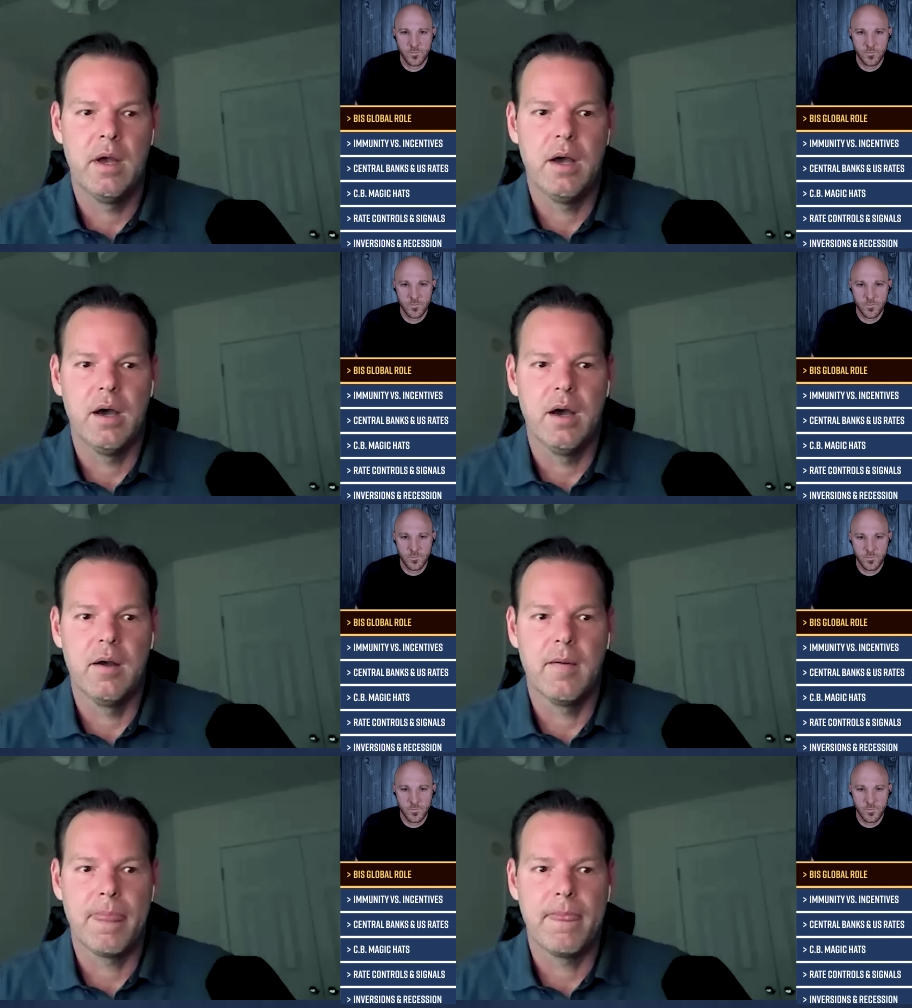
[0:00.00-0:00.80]

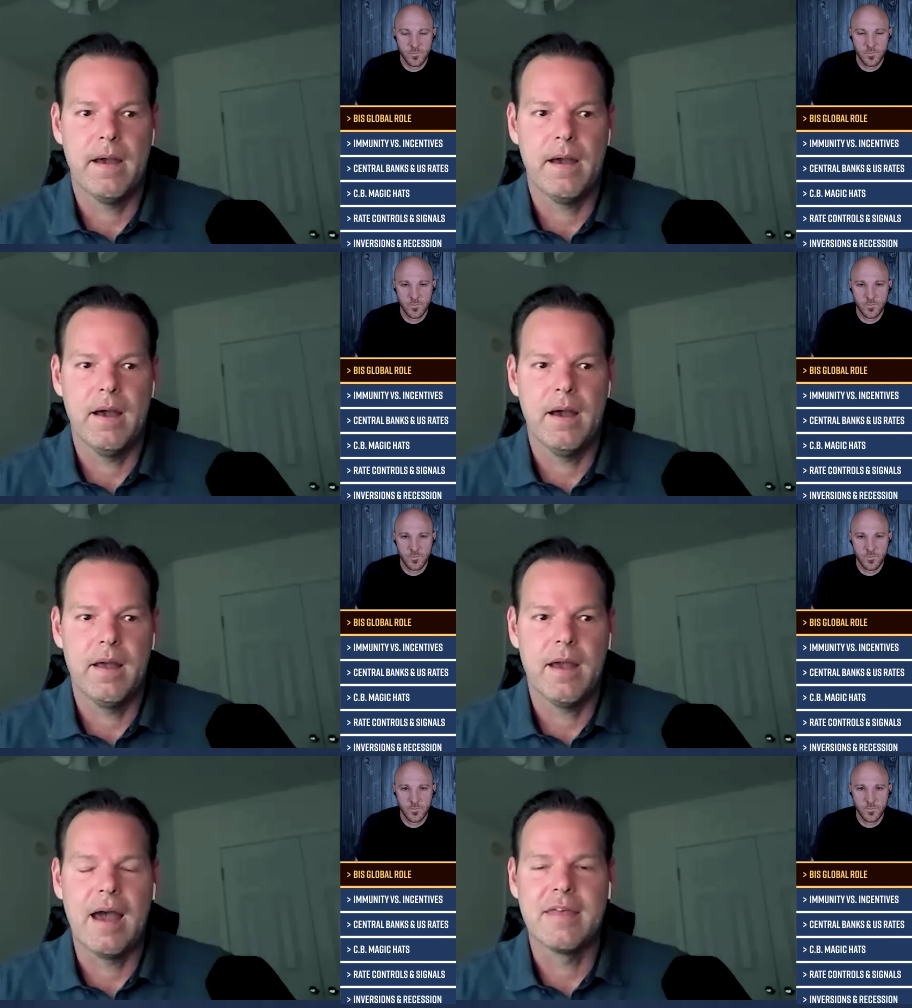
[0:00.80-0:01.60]
Speaker 1: Uh,
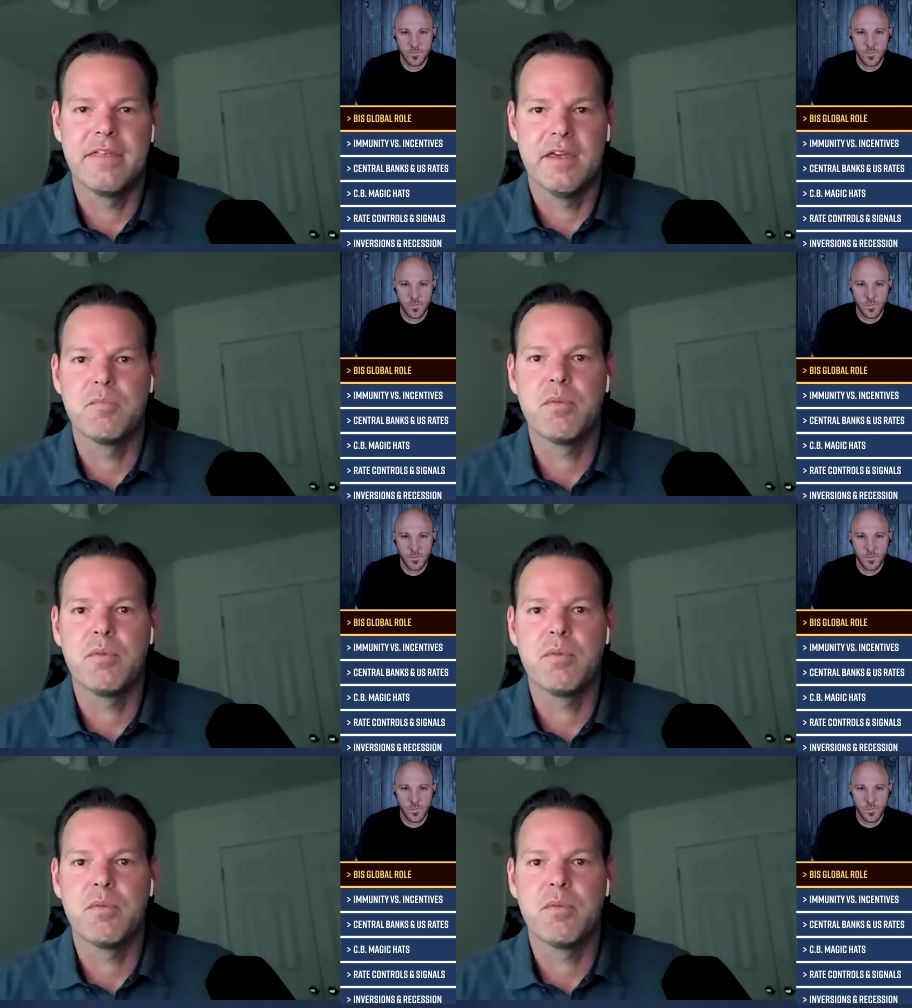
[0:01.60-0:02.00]
I, I think